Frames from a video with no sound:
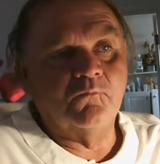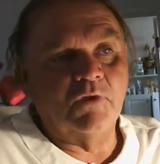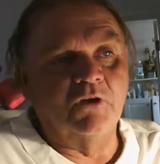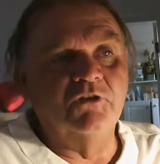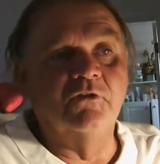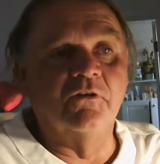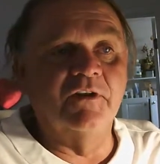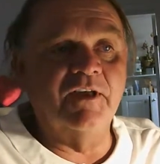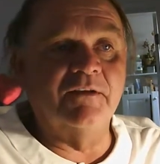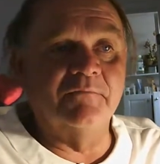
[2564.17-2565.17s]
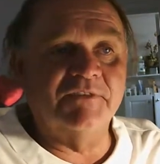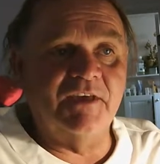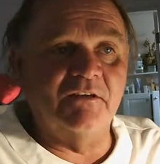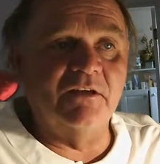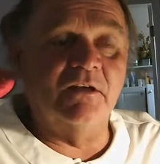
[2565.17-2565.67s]
Oh, you're in Adams
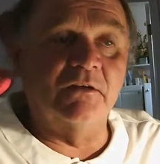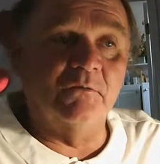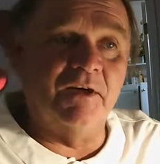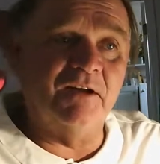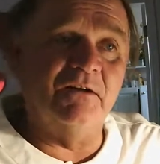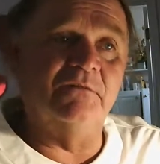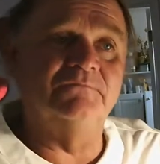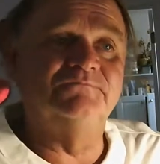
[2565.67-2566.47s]
County, Colorado.